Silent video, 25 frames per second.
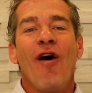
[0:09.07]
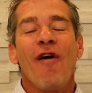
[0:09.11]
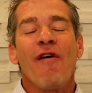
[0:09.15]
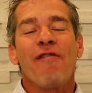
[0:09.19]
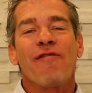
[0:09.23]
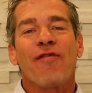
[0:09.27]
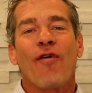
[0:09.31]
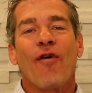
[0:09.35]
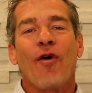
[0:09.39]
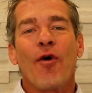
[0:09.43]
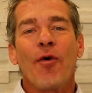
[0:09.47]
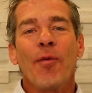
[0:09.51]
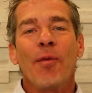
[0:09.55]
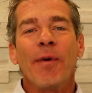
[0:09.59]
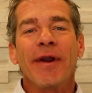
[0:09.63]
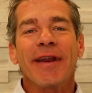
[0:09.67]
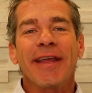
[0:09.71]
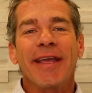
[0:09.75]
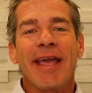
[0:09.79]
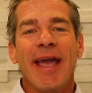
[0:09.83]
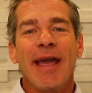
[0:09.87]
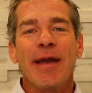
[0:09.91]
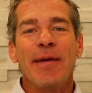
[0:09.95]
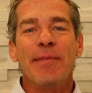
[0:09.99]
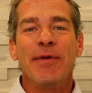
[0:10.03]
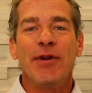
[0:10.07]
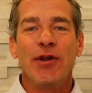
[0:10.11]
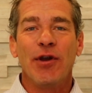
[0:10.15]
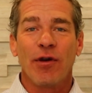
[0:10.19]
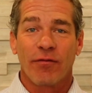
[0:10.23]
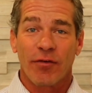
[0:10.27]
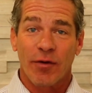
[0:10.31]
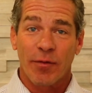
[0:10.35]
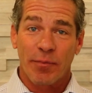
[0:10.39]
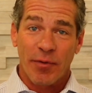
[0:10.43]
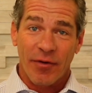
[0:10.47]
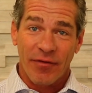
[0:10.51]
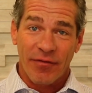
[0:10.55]
401k
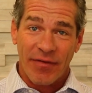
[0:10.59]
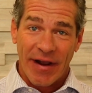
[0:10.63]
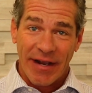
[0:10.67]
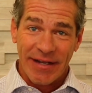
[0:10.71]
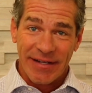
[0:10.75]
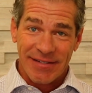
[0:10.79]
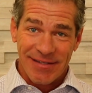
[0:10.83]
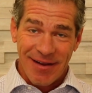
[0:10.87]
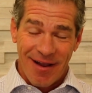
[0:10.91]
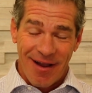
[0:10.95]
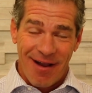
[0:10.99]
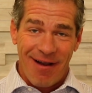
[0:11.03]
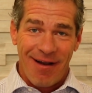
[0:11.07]
Maneuver provides